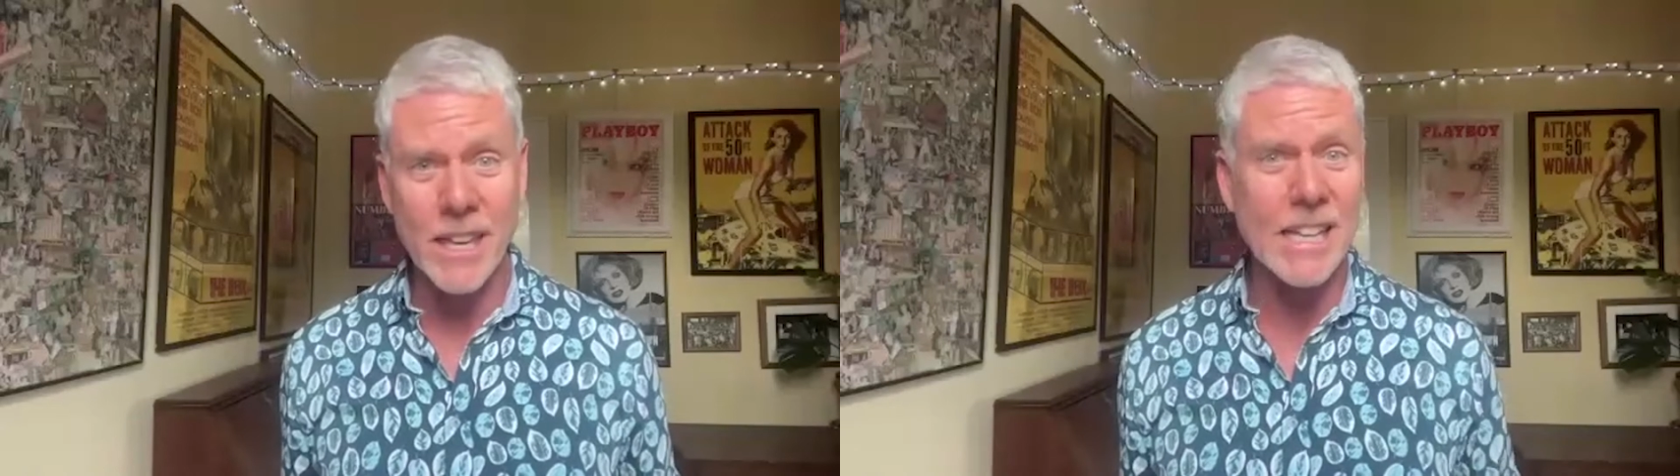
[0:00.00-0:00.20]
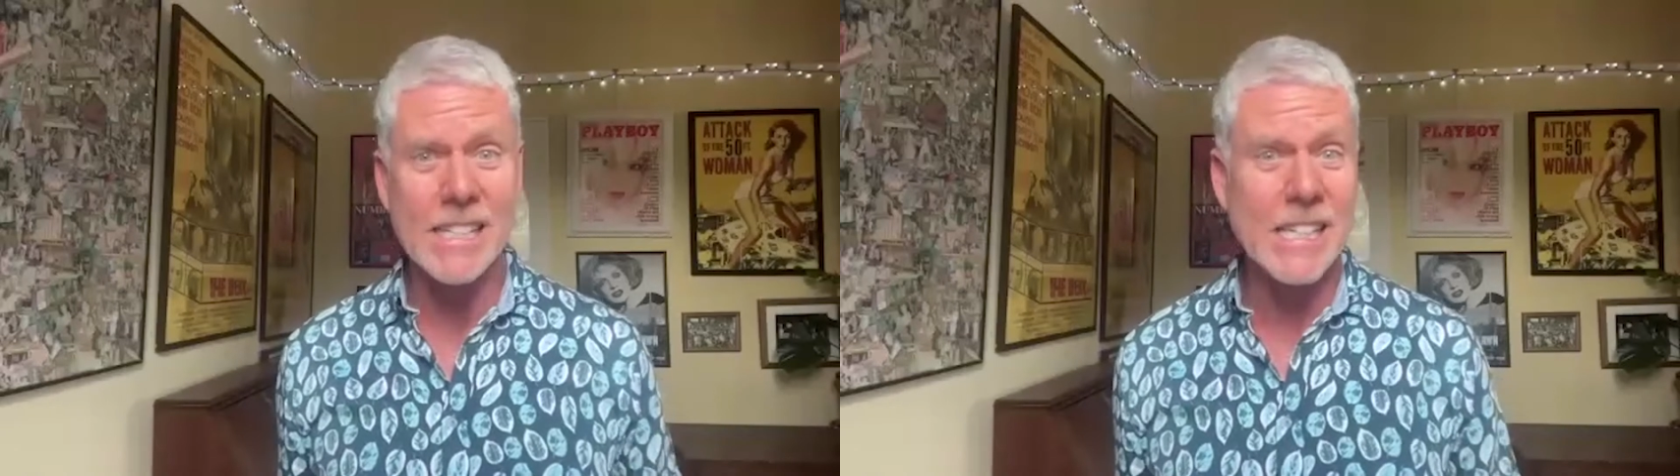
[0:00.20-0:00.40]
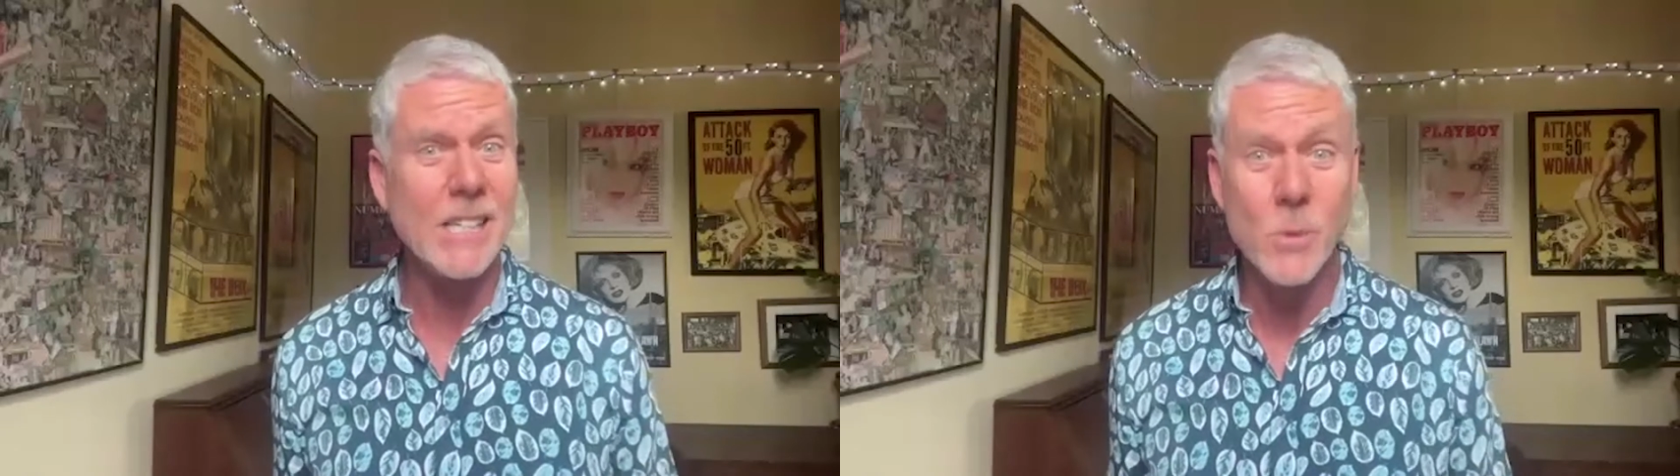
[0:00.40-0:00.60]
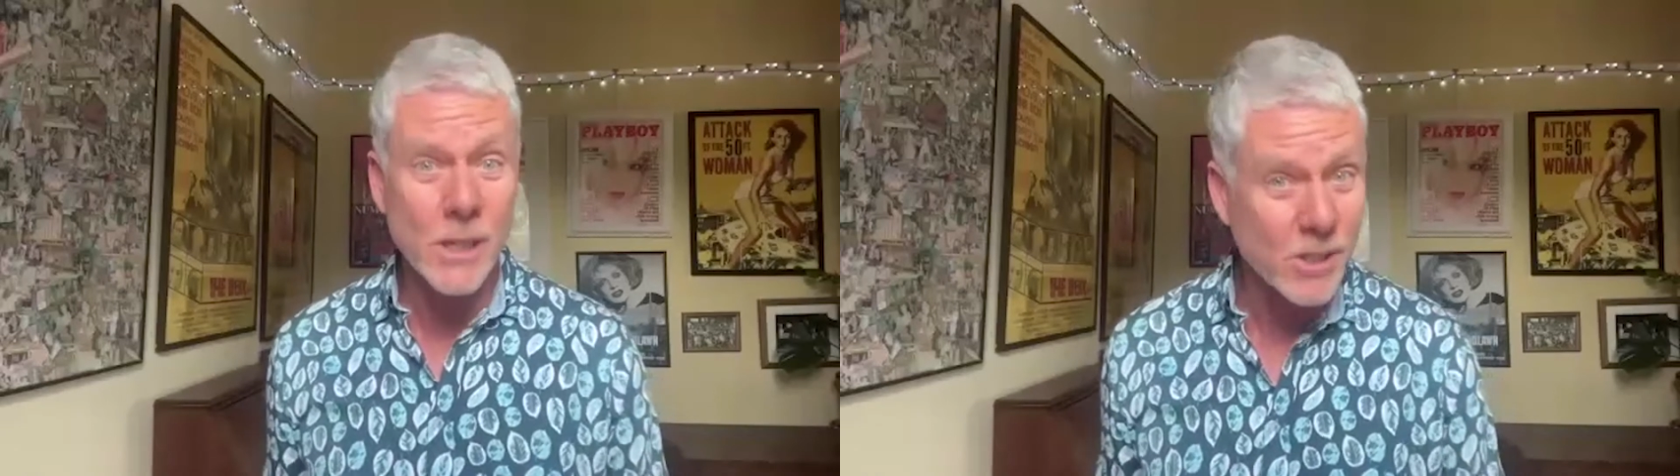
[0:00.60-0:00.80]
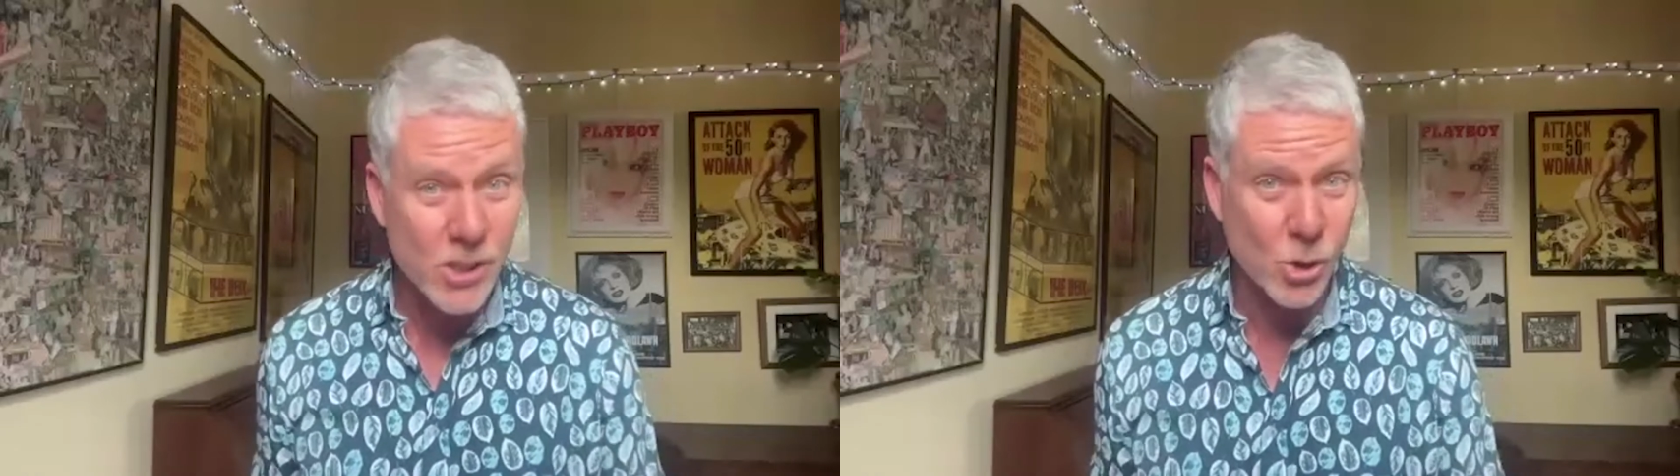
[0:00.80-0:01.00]

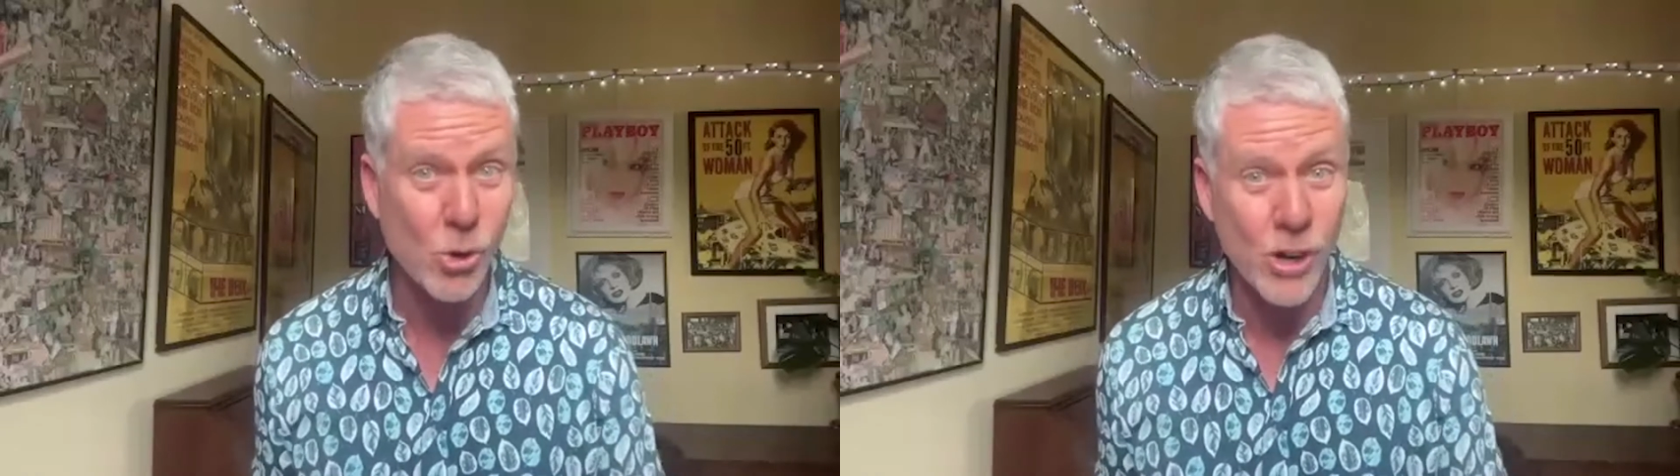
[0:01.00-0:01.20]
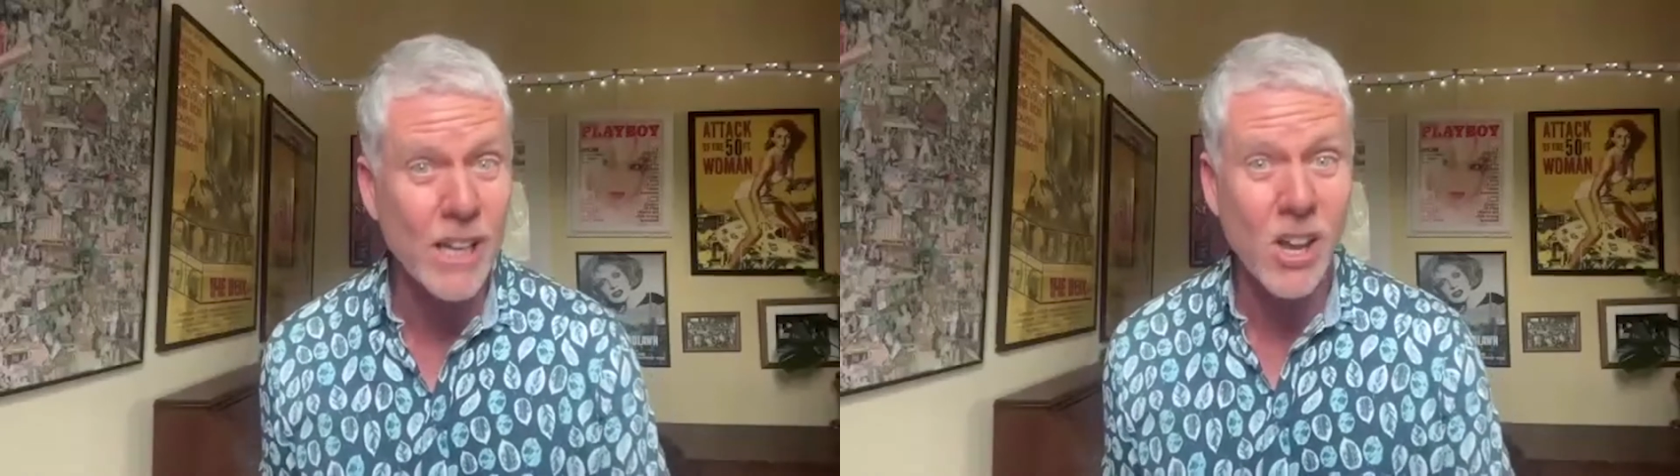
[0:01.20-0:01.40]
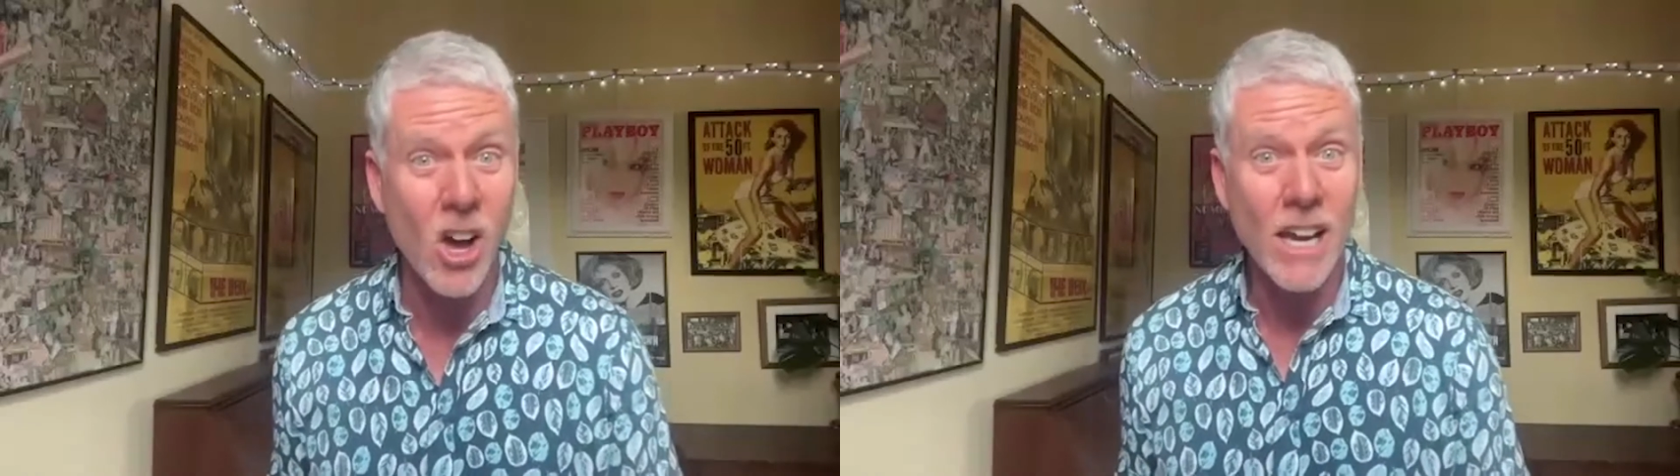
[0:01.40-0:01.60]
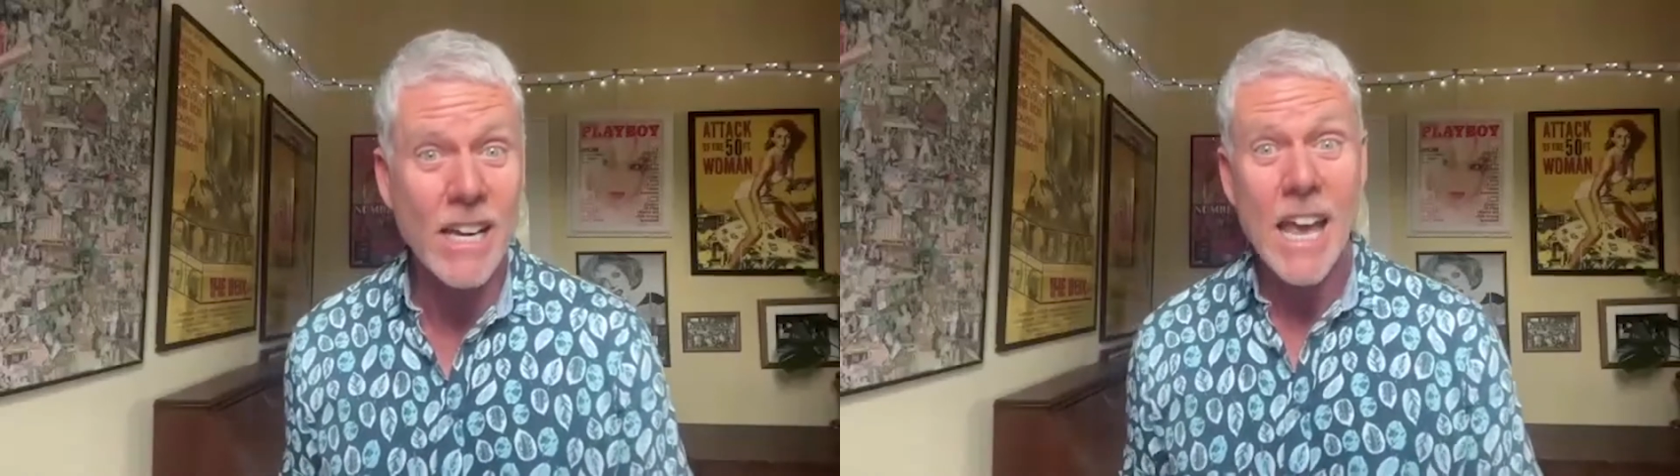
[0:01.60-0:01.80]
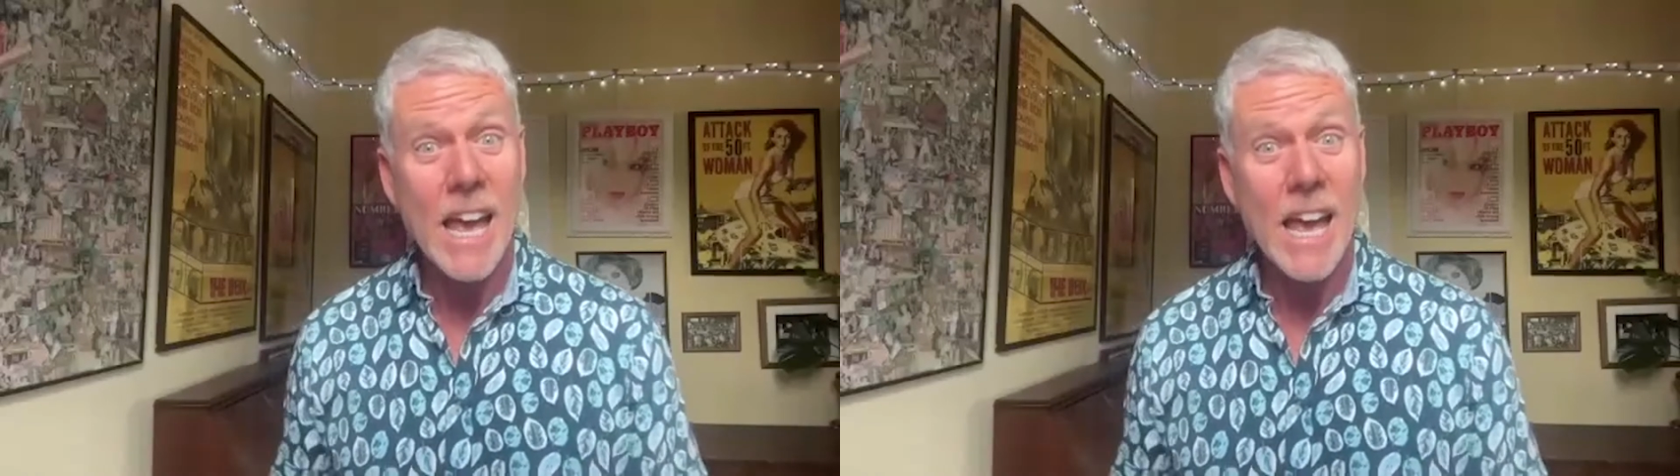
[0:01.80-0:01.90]
continuing storyline